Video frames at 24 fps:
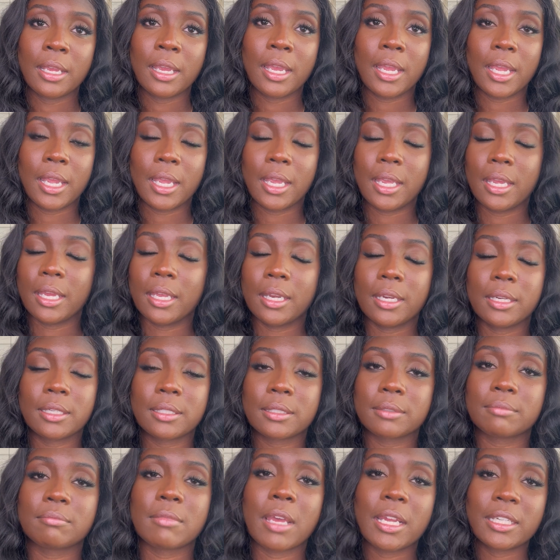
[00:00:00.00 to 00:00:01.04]
and
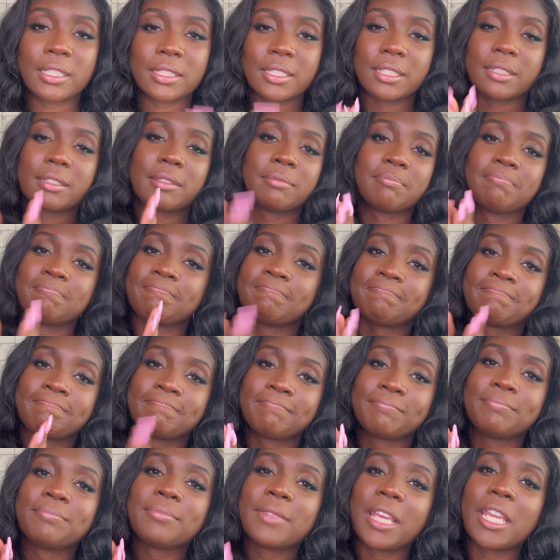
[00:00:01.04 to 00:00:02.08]

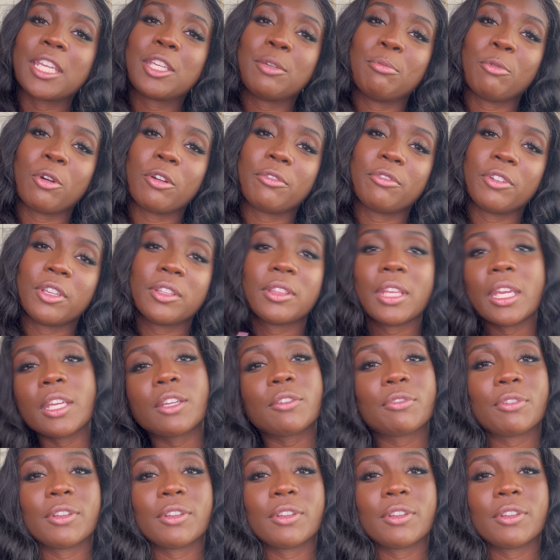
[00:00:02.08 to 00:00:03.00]
thank you, Morphe. Thank you for